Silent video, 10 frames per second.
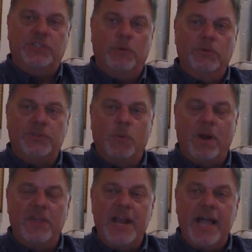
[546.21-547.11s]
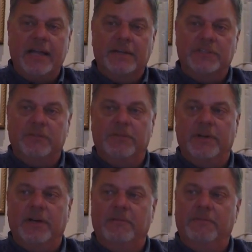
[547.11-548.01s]
So what are the negatives
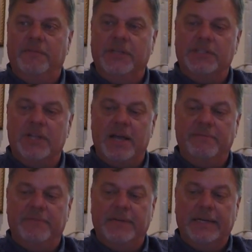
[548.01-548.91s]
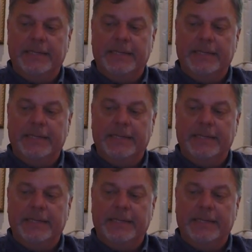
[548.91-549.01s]
of this life?